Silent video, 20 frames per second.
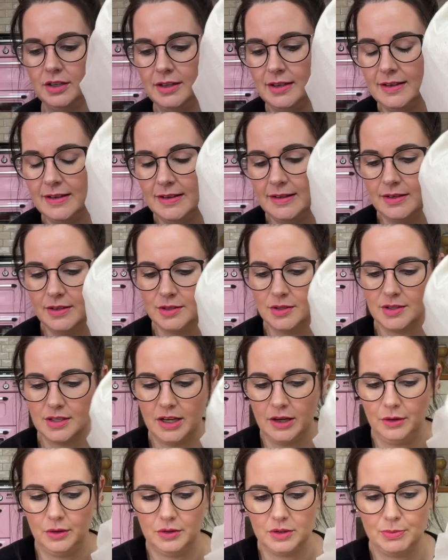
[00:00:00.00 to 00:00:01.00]
So
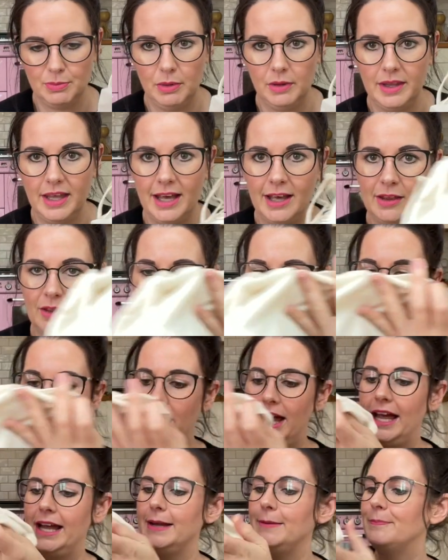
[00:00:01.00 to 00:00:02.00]
let's put that out of the
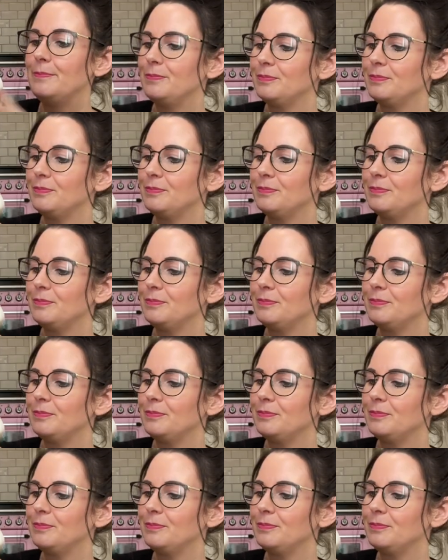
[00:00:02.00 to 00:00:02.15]
way.